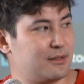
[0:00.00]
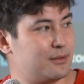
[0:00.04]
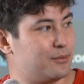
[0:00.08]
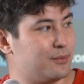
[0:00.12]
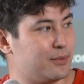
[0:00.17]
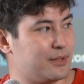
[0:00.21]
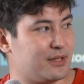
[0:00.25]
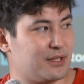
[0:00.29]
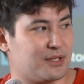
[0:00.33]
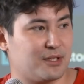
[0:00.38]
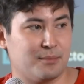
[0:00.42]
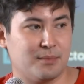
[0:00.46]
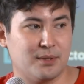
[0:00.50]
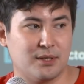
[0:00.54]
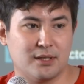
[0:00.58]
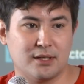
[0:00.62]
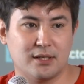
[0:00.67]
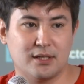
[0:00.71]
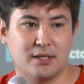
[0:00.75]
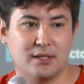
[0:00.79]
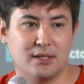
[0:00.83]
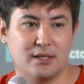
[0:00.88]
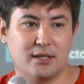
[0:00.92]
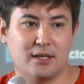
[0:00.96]
with the
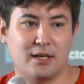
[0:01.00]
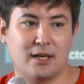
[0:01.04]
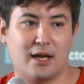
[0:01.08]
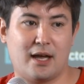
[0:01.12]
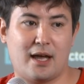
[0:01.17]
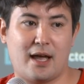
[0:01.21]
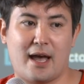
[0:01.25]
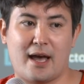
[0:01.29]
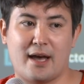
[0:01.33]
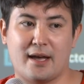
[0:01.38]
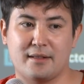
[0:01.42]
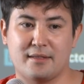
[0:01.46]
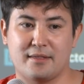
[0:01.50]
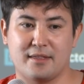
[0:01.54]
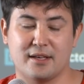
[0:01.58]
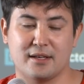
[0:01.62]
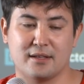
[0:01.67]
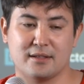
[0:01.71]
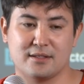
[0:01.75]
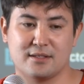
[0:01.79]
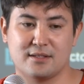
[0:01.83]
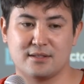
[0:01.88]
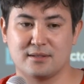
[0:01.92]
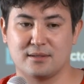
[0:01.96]
community, add
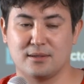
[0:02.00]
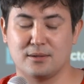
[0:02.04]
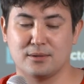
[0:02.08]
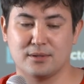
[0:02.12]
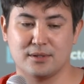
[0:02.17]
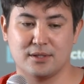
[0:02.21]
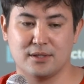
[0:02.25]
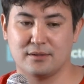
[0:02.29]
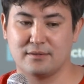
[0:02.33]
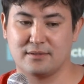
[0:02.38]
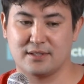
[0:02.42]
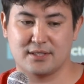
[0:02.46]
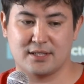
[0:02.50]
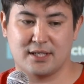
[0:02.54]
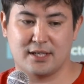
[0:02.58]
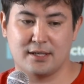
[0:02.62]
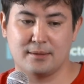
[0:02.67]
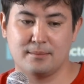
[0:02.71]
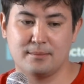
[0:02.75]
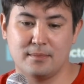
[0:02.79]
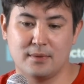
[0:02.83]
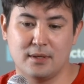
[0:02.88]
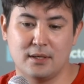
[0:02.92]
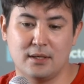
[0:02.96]
things slowly over
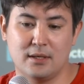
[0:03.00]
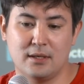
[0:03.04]
time.